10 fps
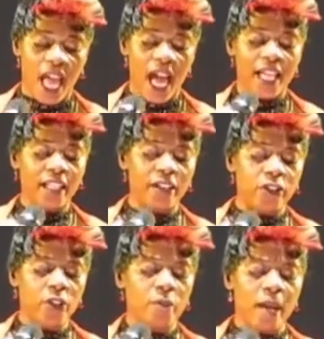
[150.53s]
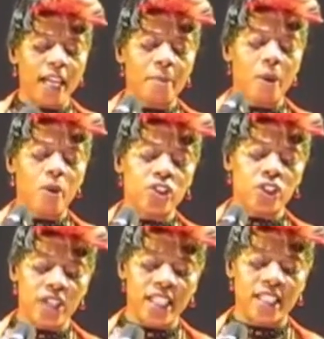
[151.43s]
And if you've made poor
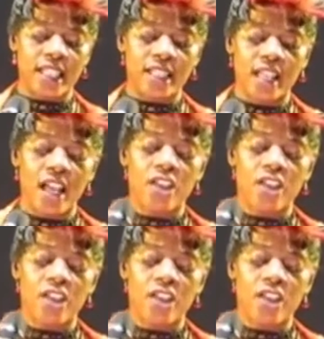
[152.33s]
choices,